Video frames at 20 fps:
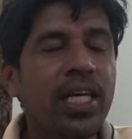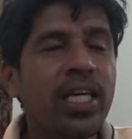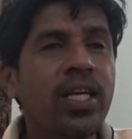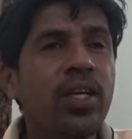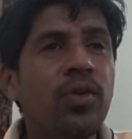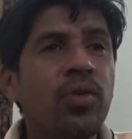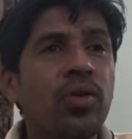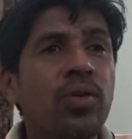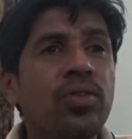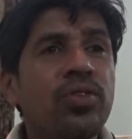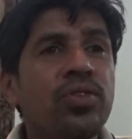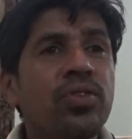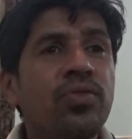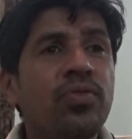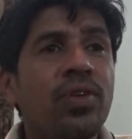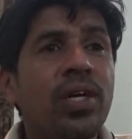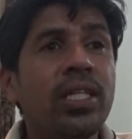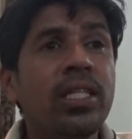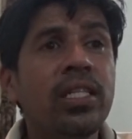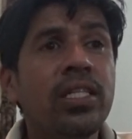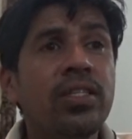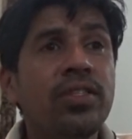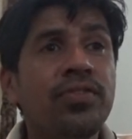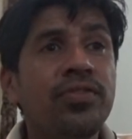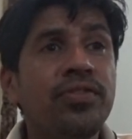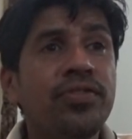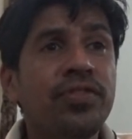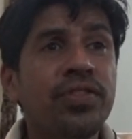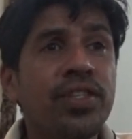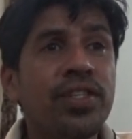He also won the
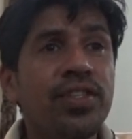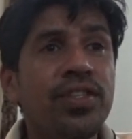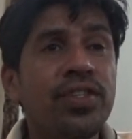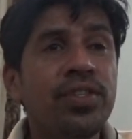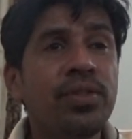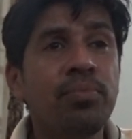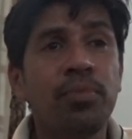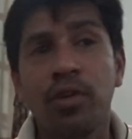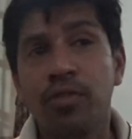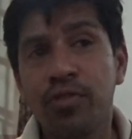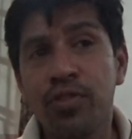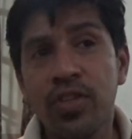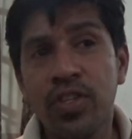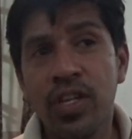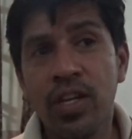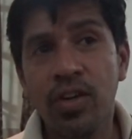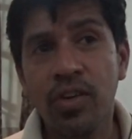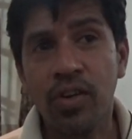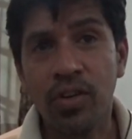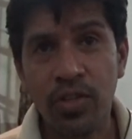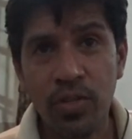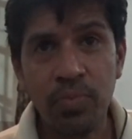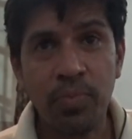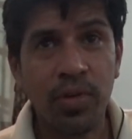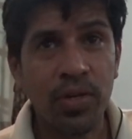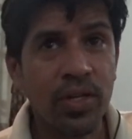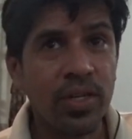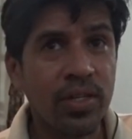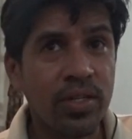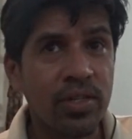first Mofussil
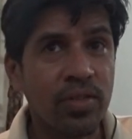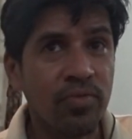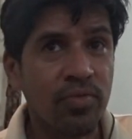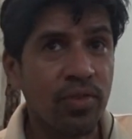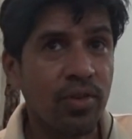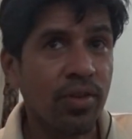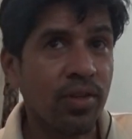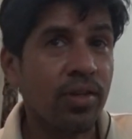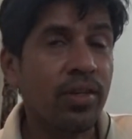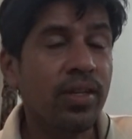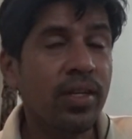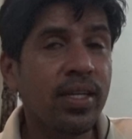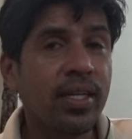Correspondent Award.